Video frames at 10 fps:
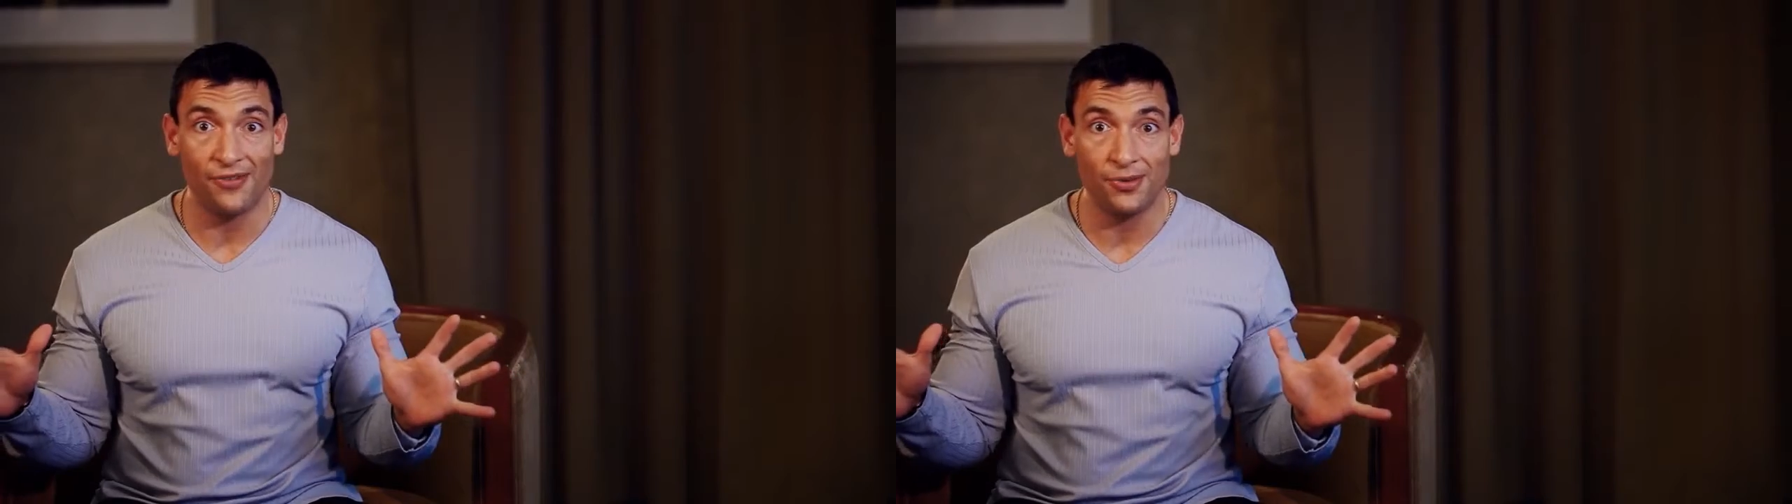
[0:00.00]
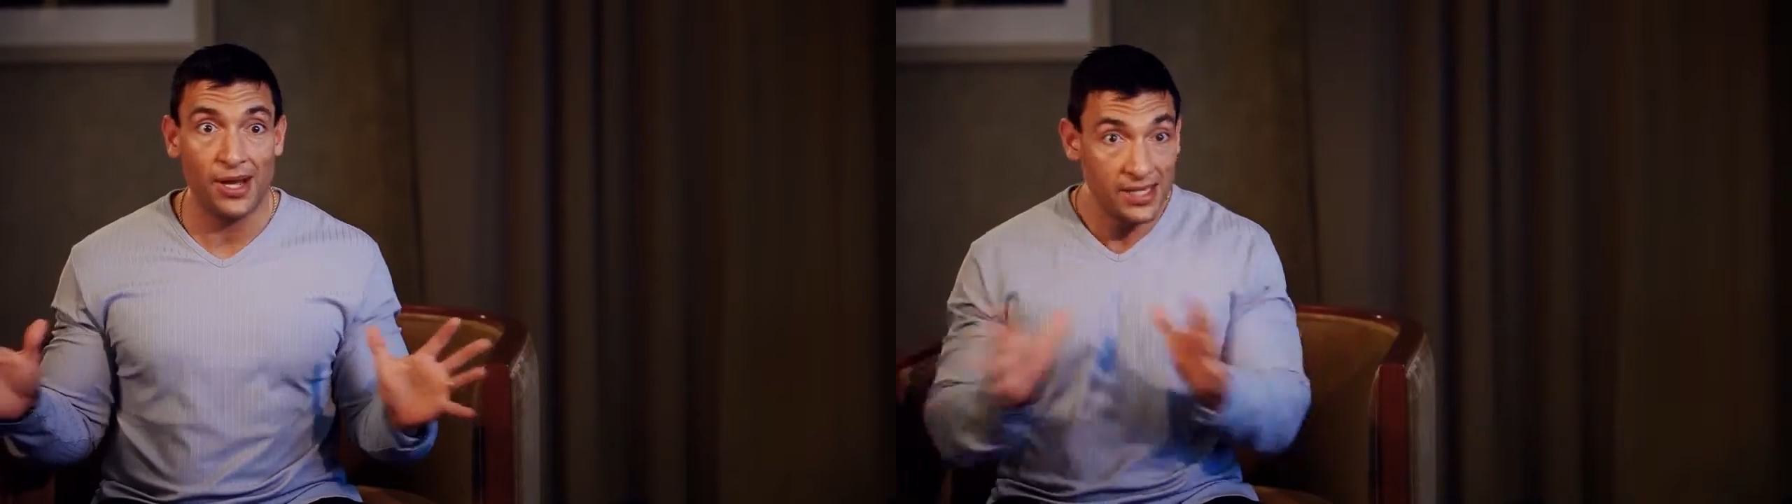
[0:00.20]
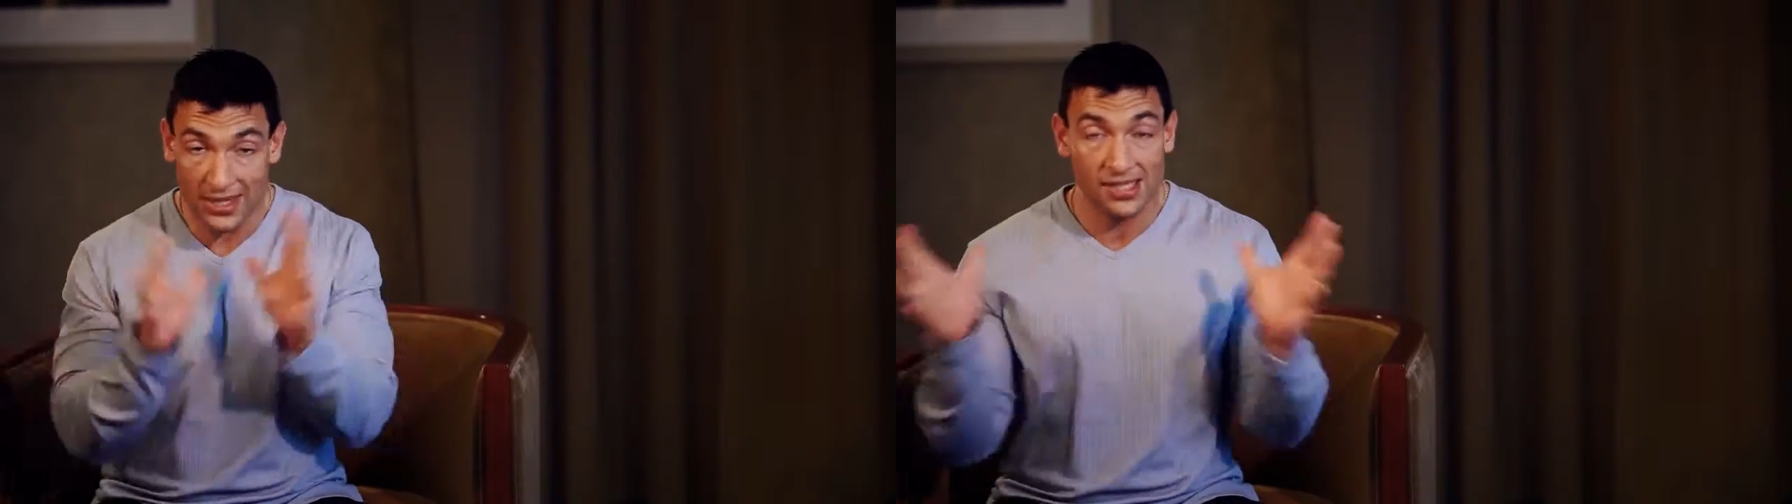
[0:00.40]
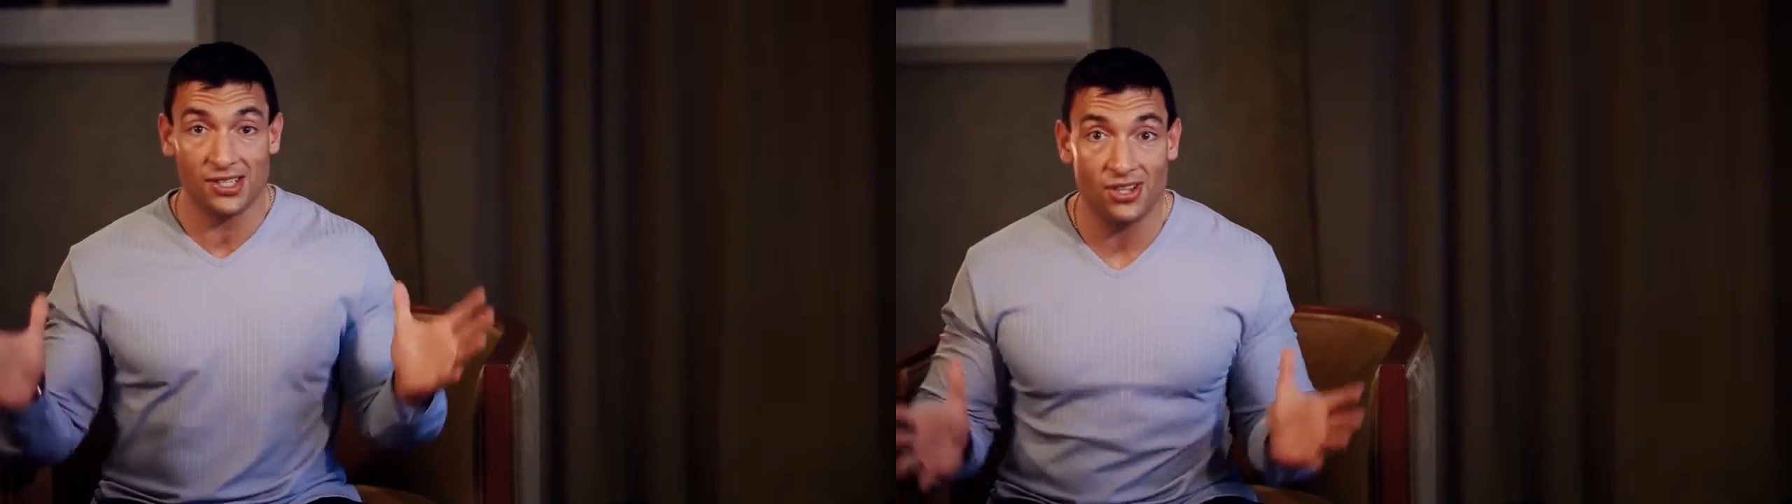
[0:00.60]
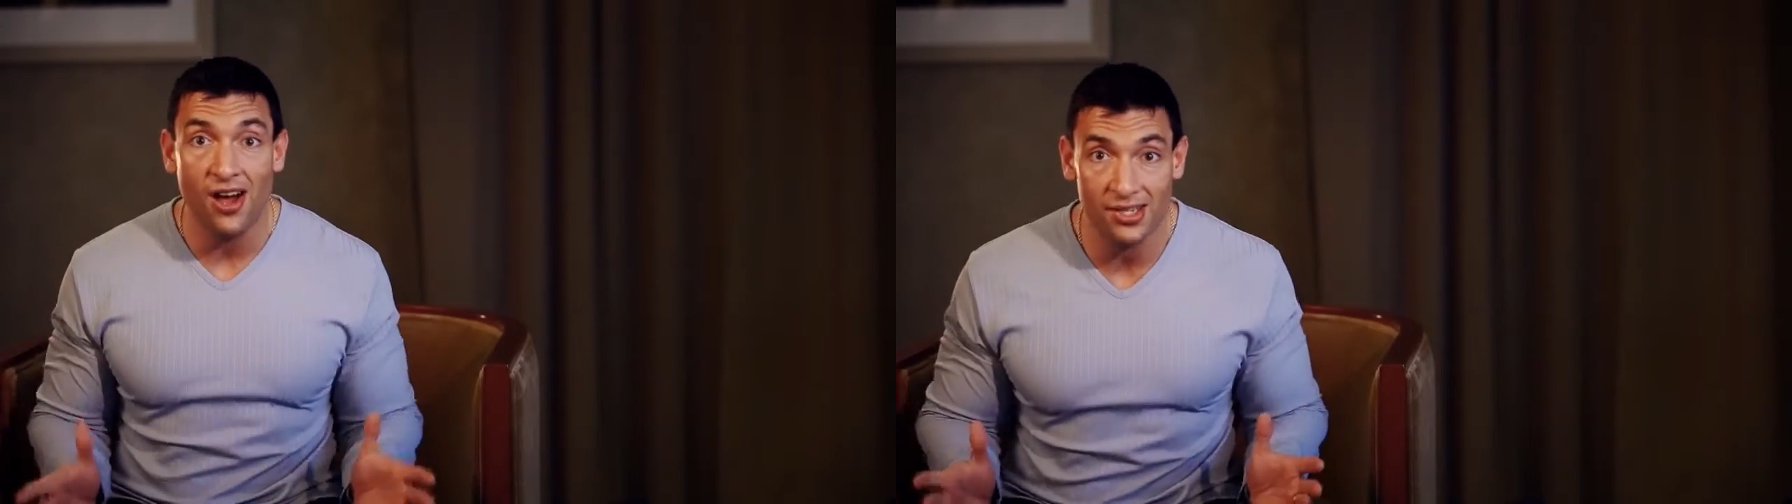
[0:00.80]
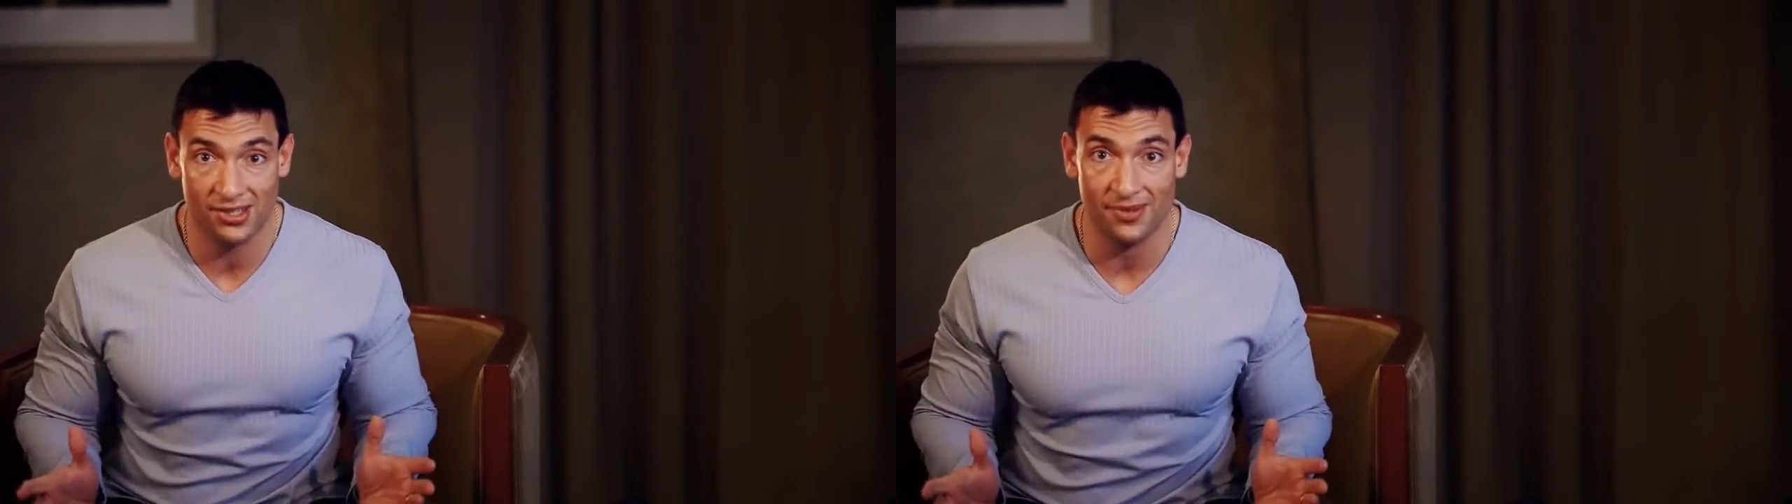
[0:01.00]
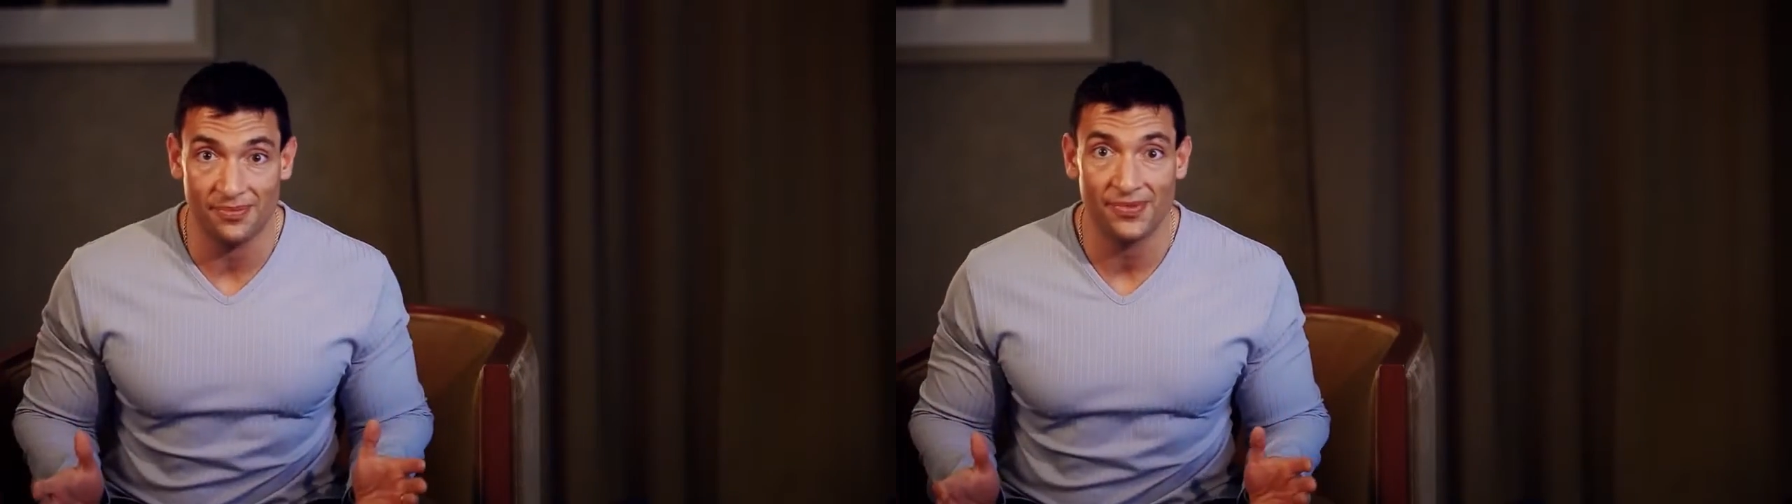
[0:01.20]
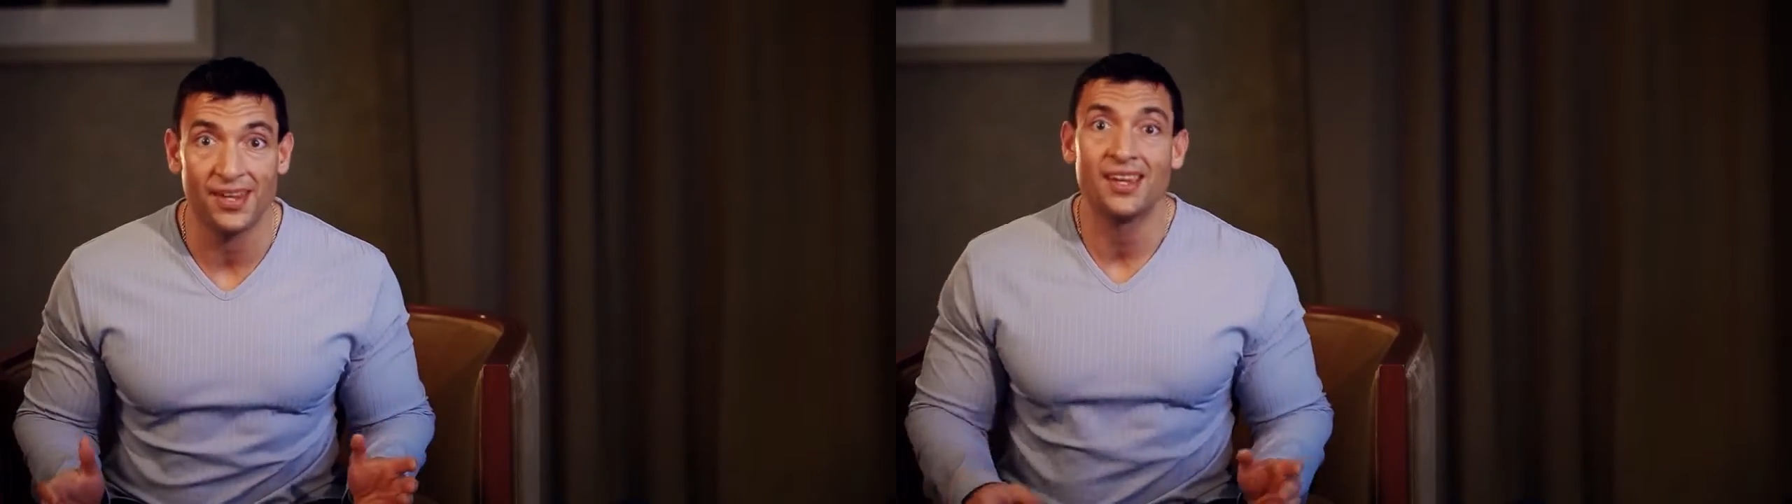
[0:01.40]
You're like, this is awesome.